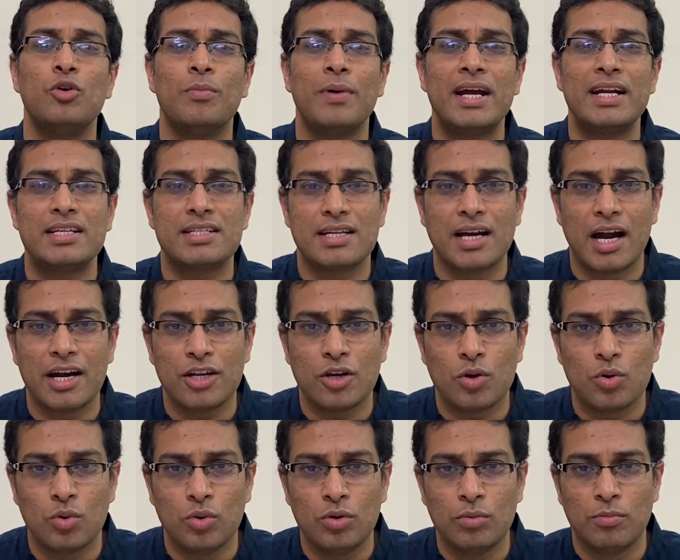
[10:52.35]
might start your
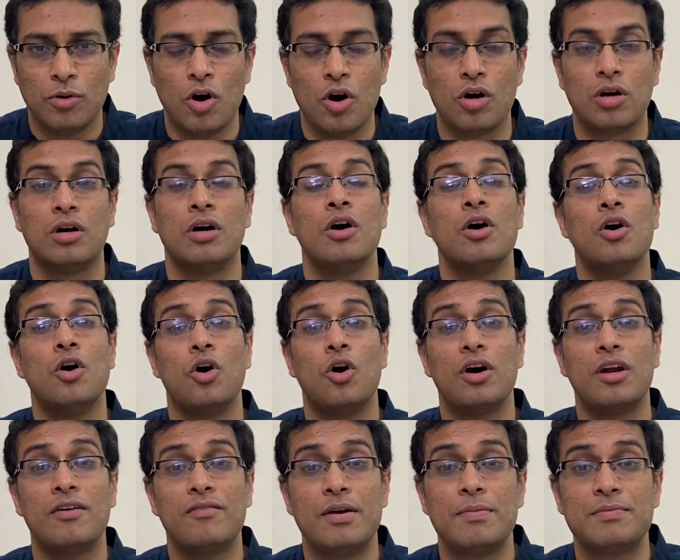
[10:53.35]
own blog or
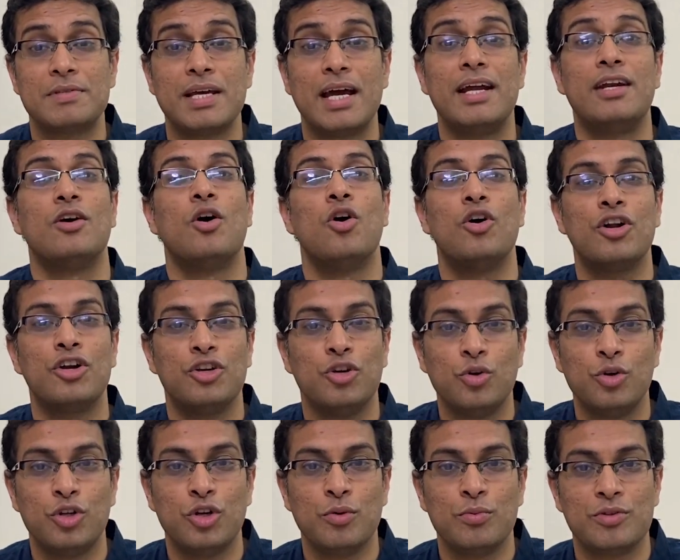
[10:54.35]
a website or a
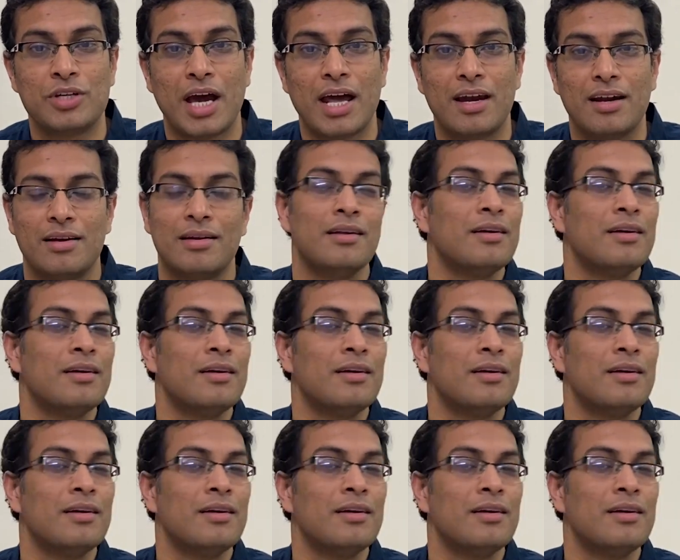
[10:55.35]
YouTube channel.